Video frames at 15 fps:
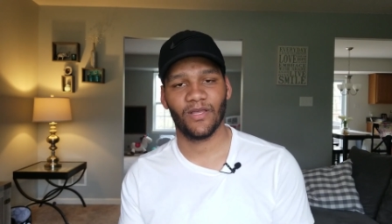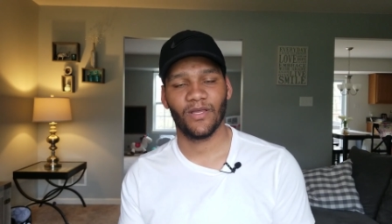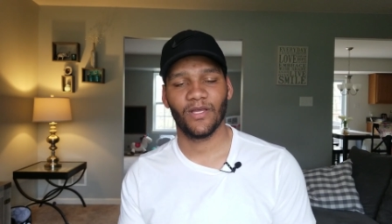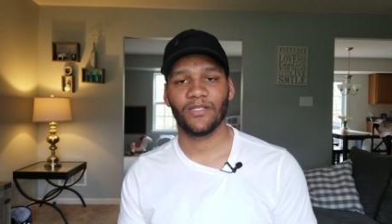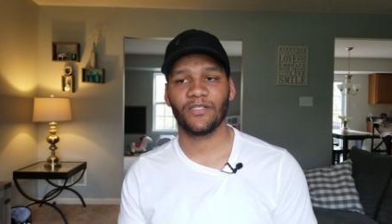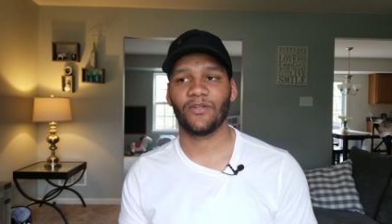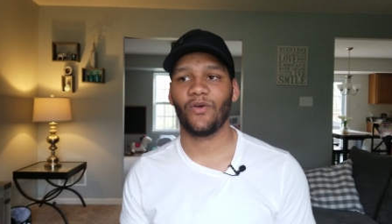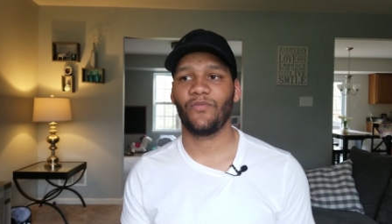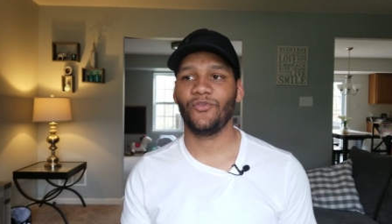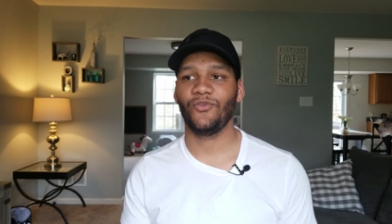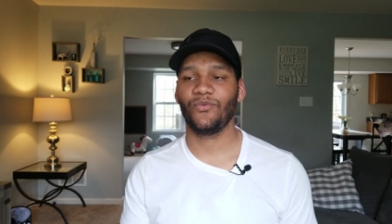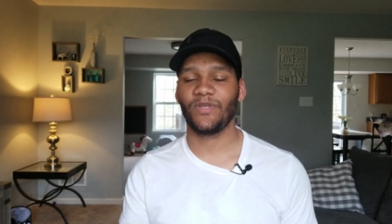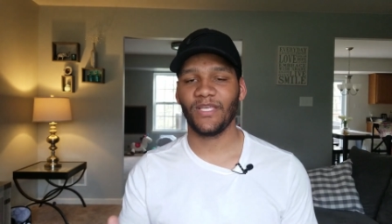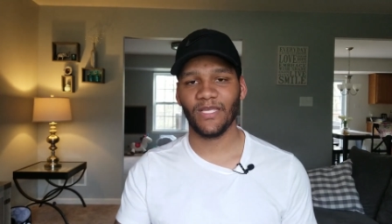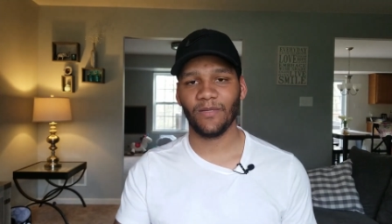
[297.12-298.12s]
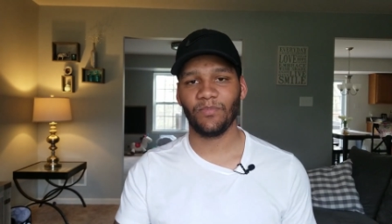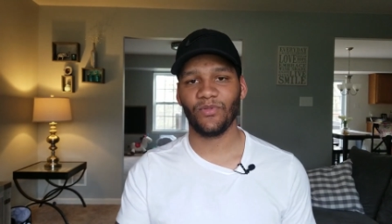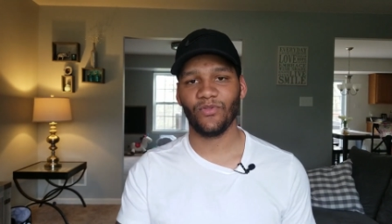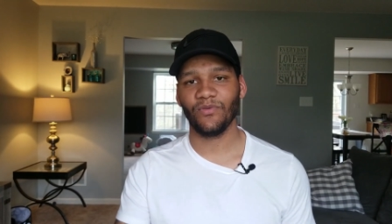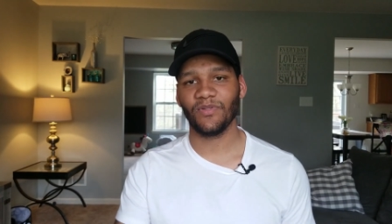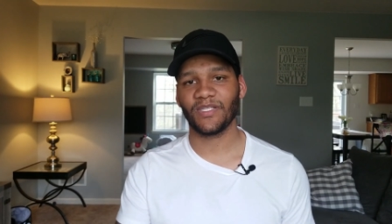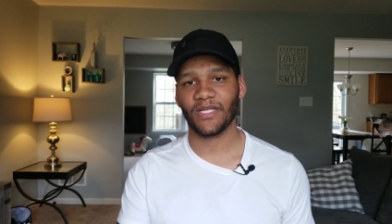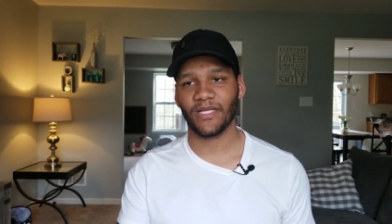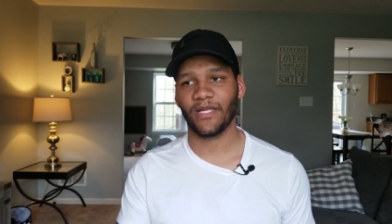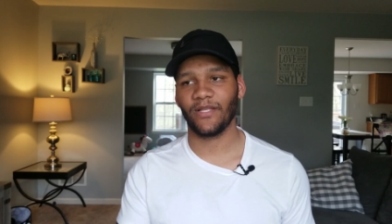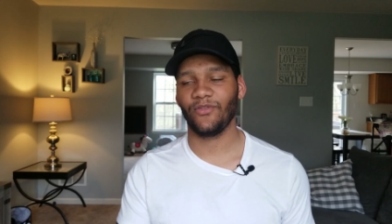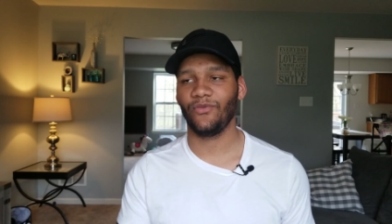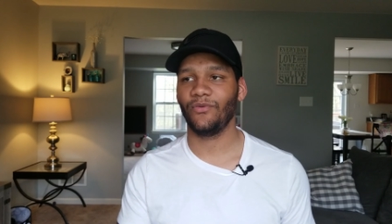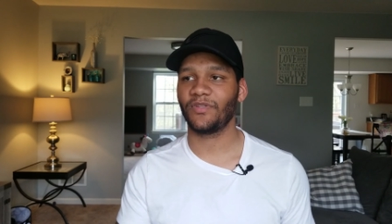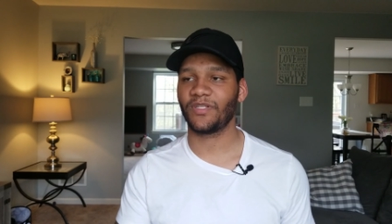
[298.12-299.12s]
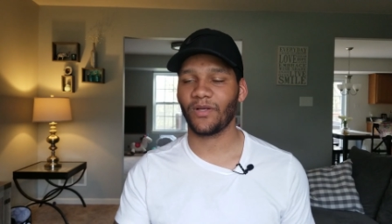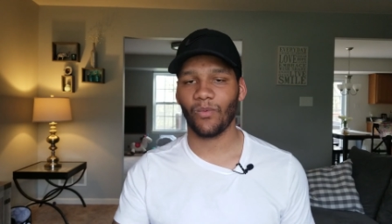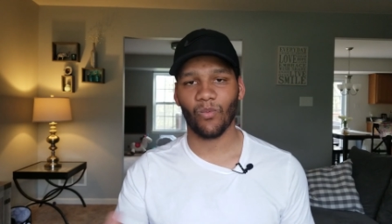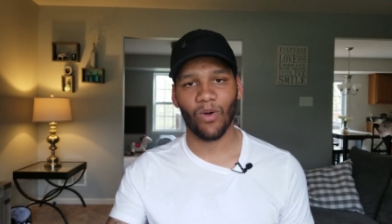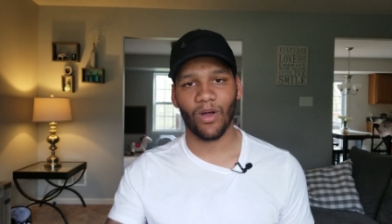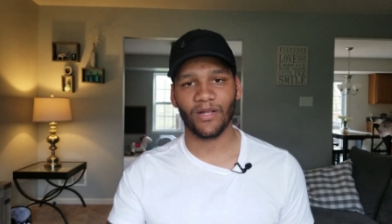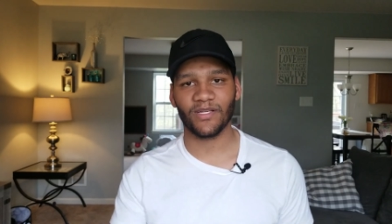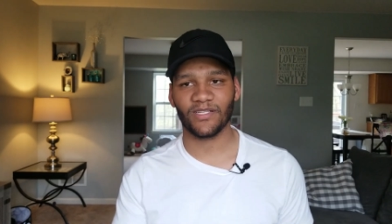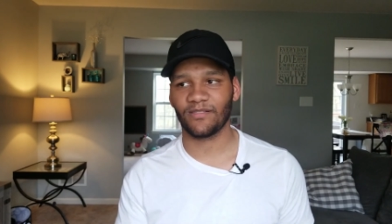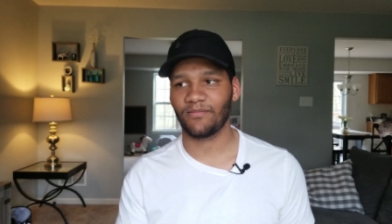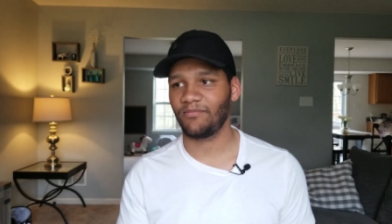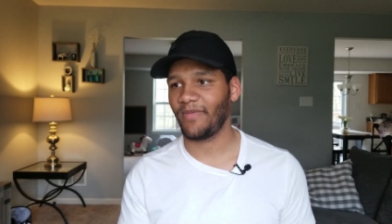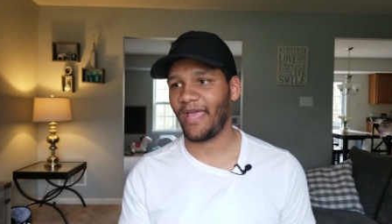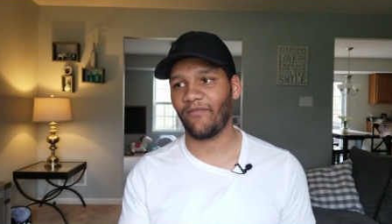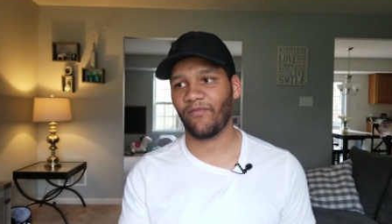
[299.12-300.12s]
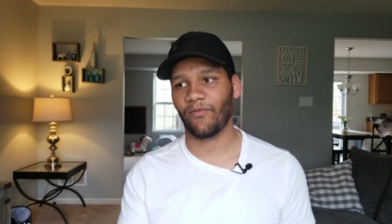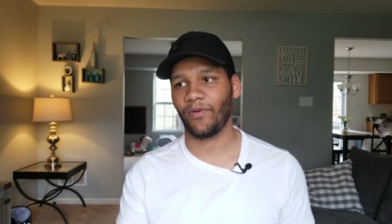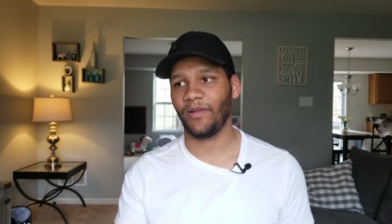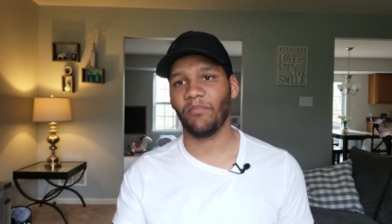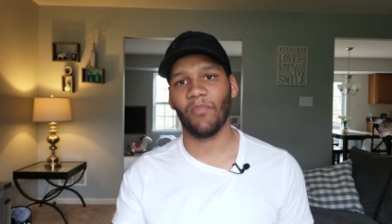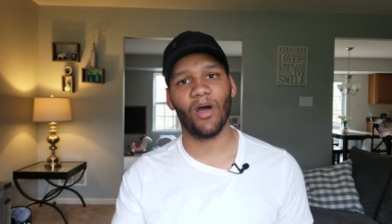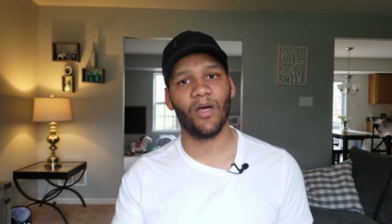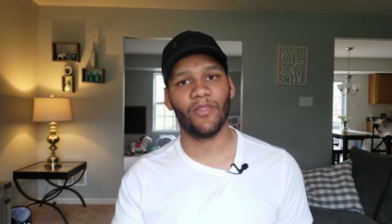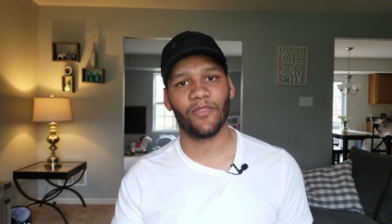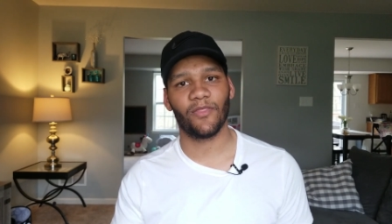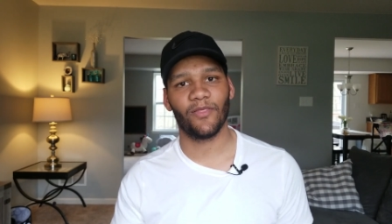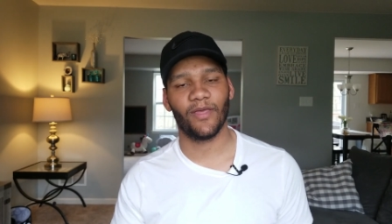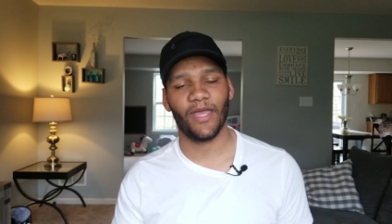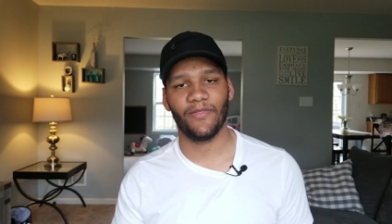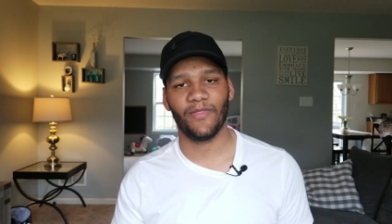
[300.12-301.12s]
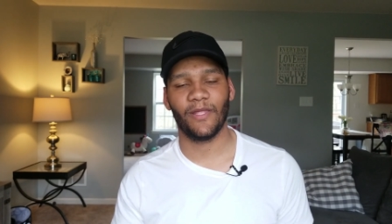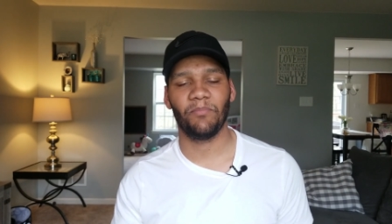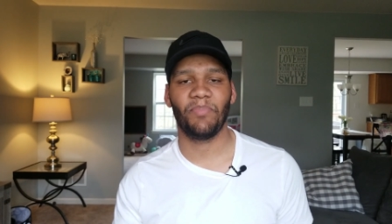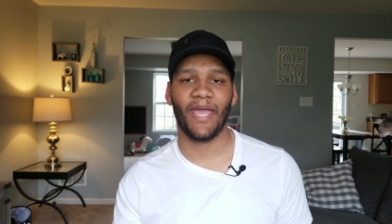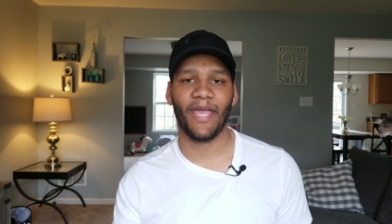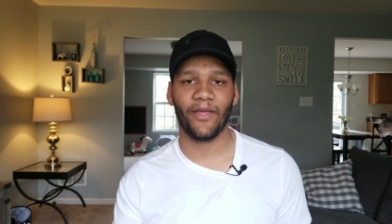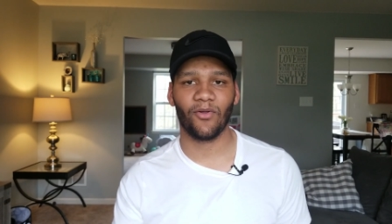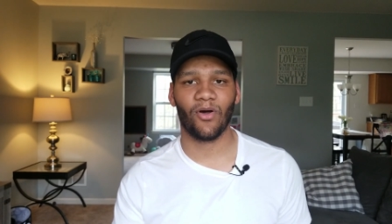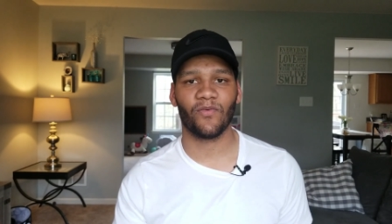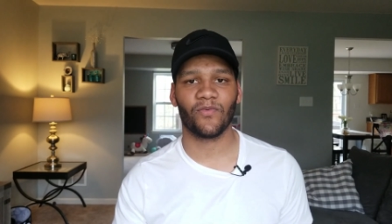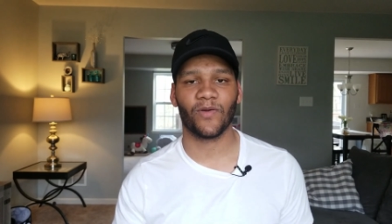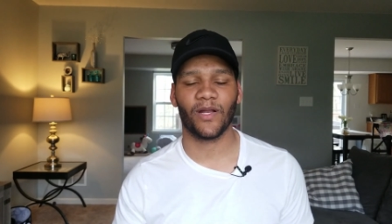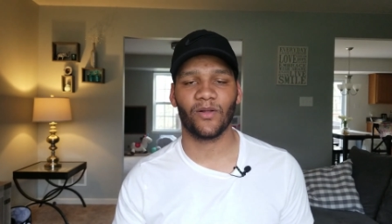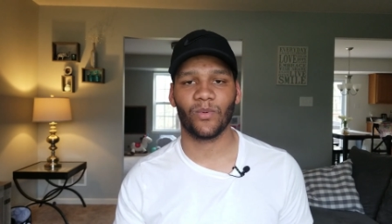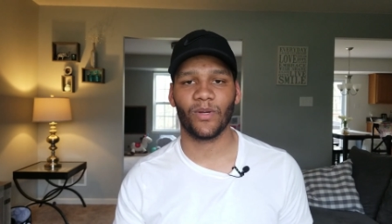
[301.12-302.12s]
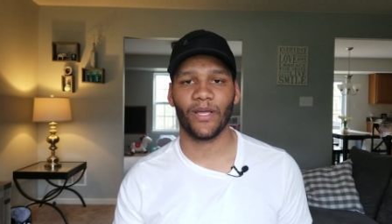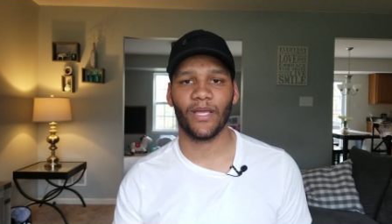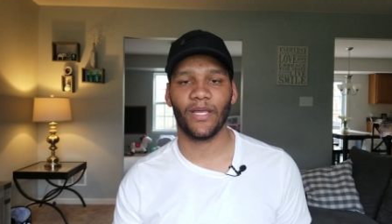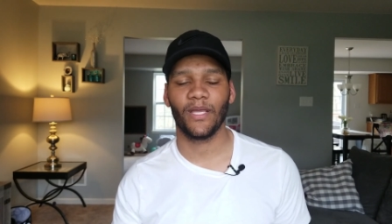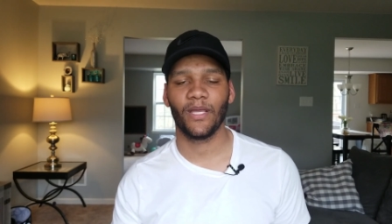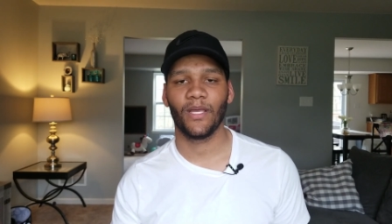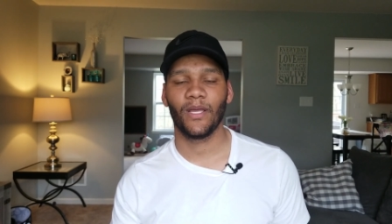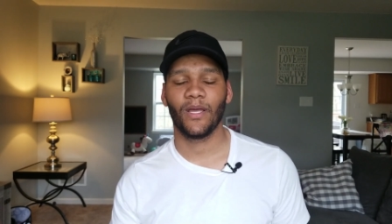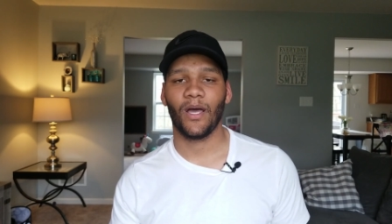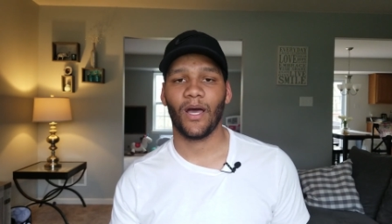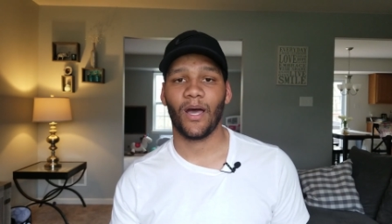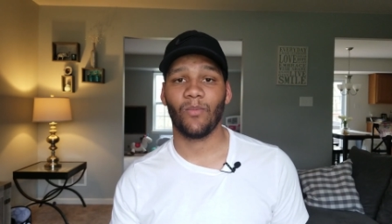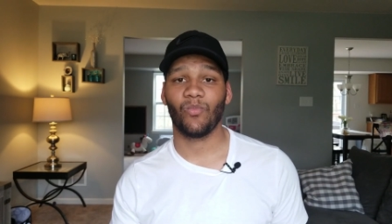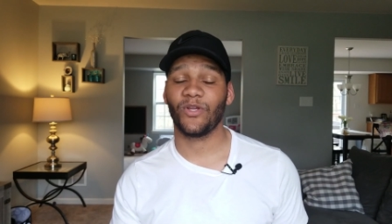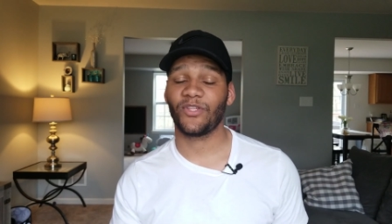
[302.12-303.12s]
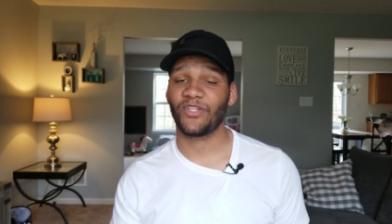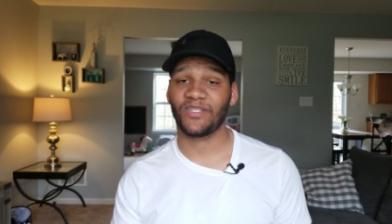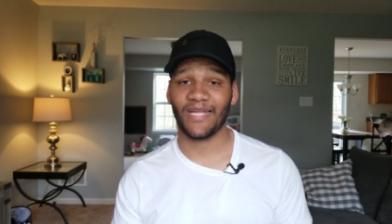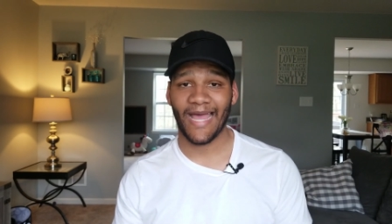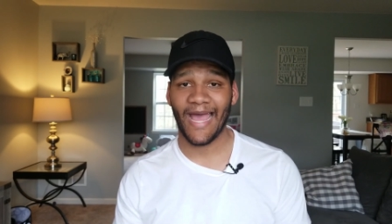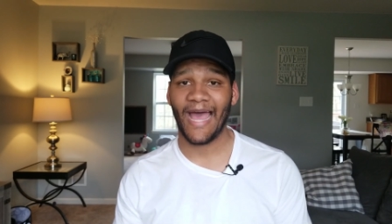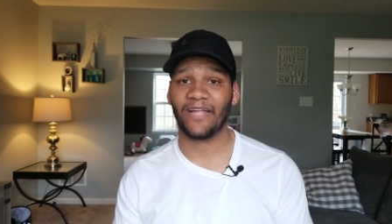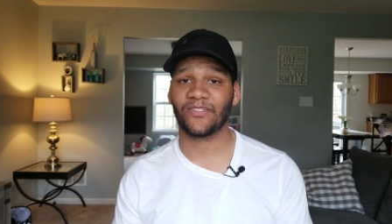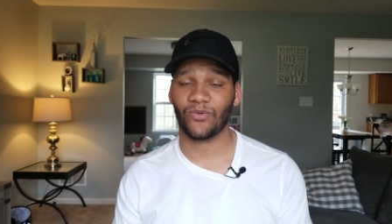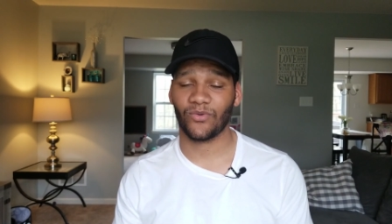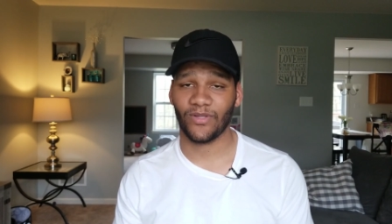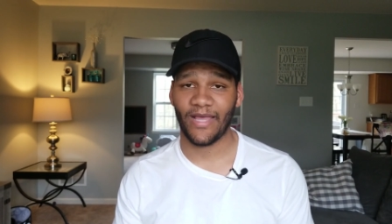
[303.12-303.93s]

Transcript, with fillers: So if you keep using it, you use it once every month and then pay it off right away, um, which is a hassle to